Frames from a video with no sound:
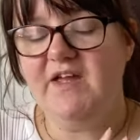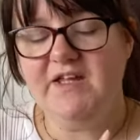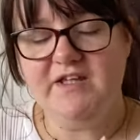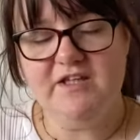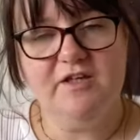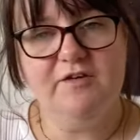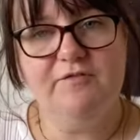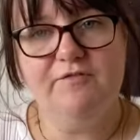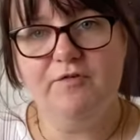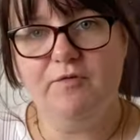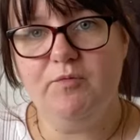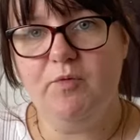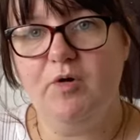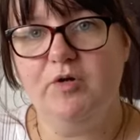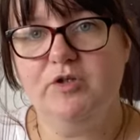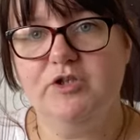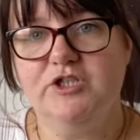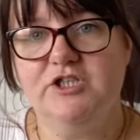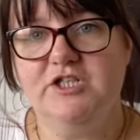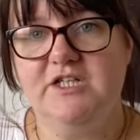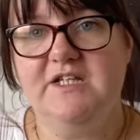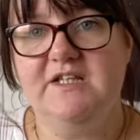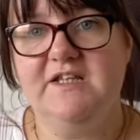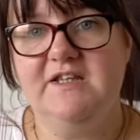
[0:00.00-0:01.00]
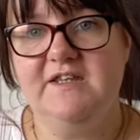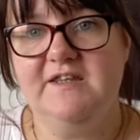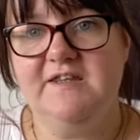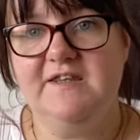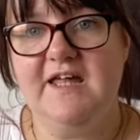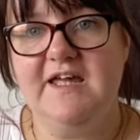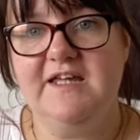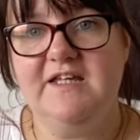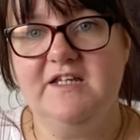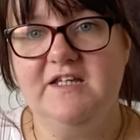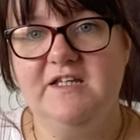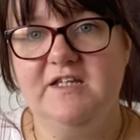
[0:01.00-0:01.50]
Thank you for watching,
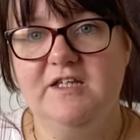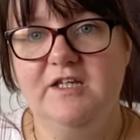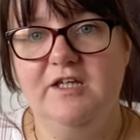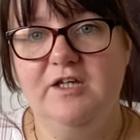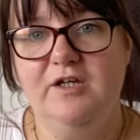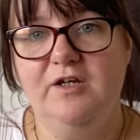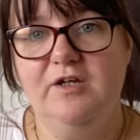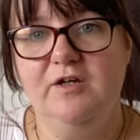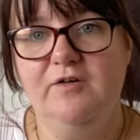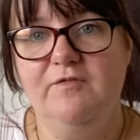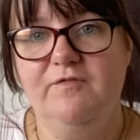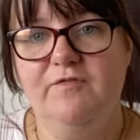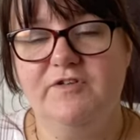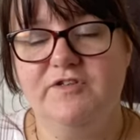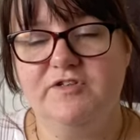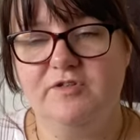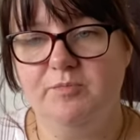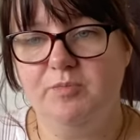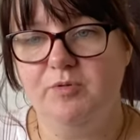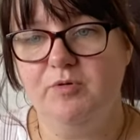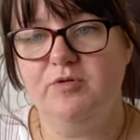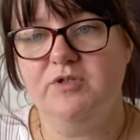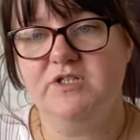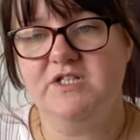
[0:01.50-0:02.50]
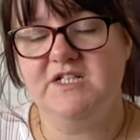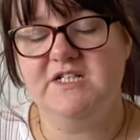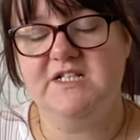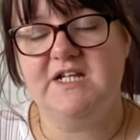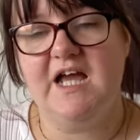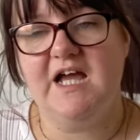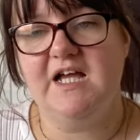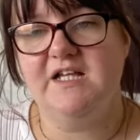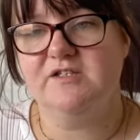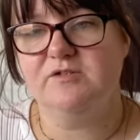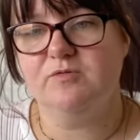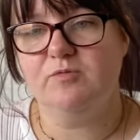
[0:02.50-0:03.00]
thank you for
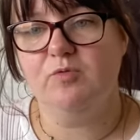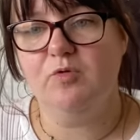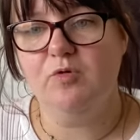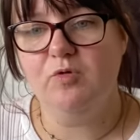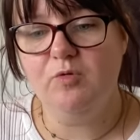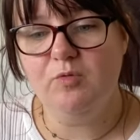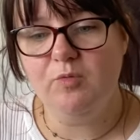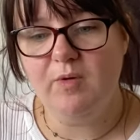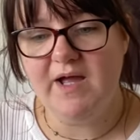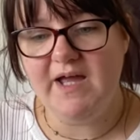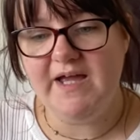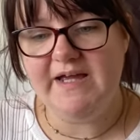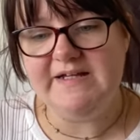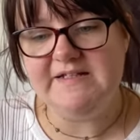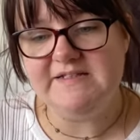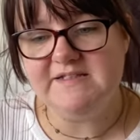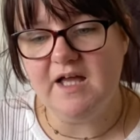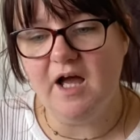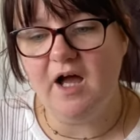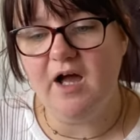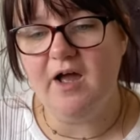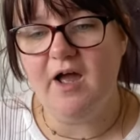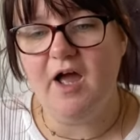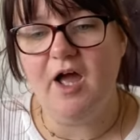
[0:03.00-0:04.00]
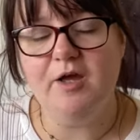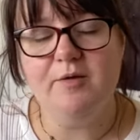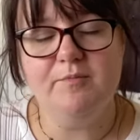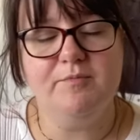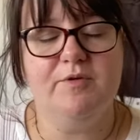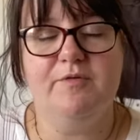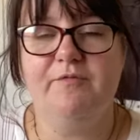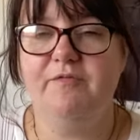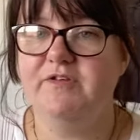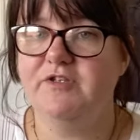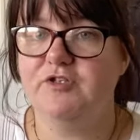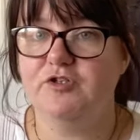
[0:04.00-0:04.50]
supporting as always. I
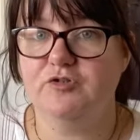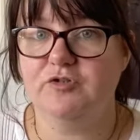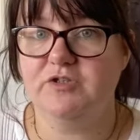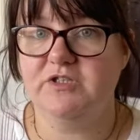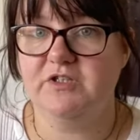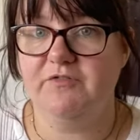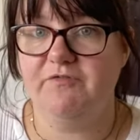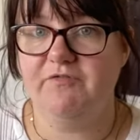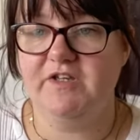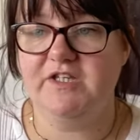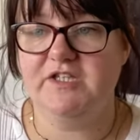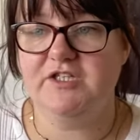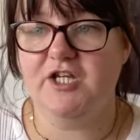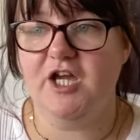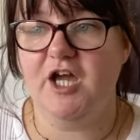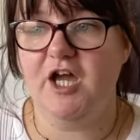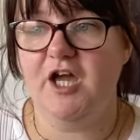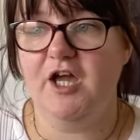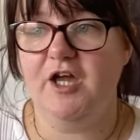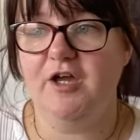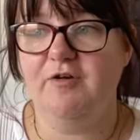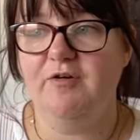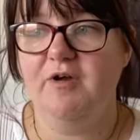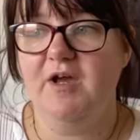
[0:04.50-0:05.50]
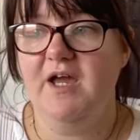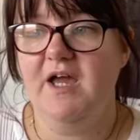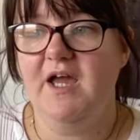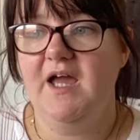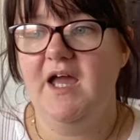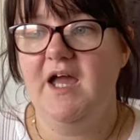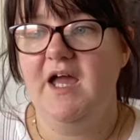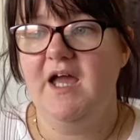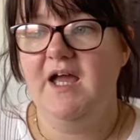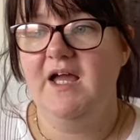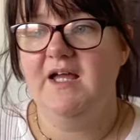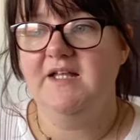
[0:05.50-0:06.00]
hope you've enjoyed the video.
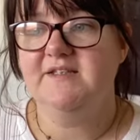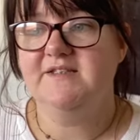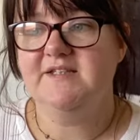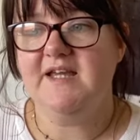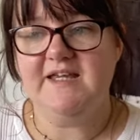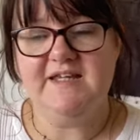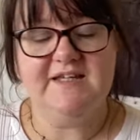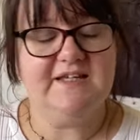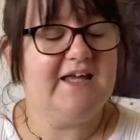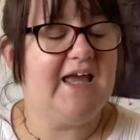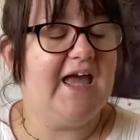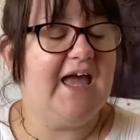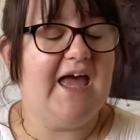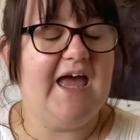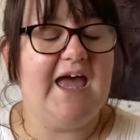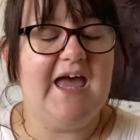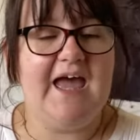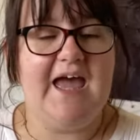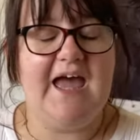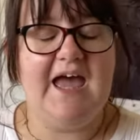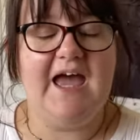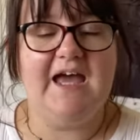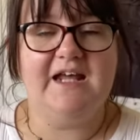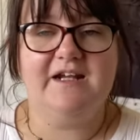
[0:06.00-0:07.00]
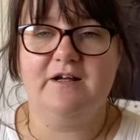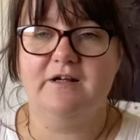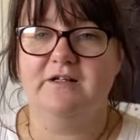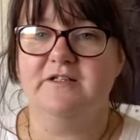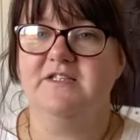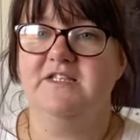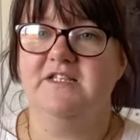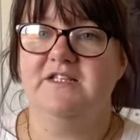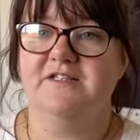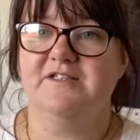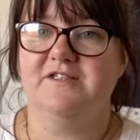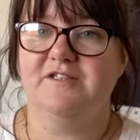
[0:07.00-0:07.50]
Take care, and
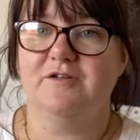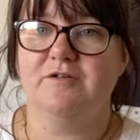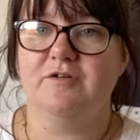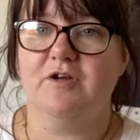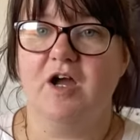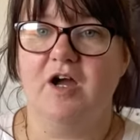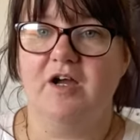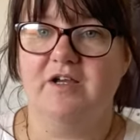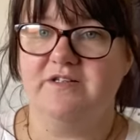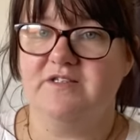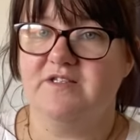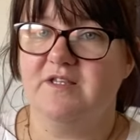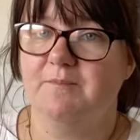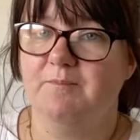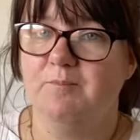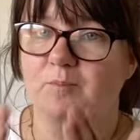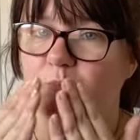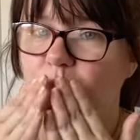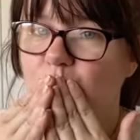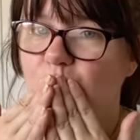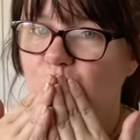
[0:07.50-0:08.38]
I'll see you soon, guys.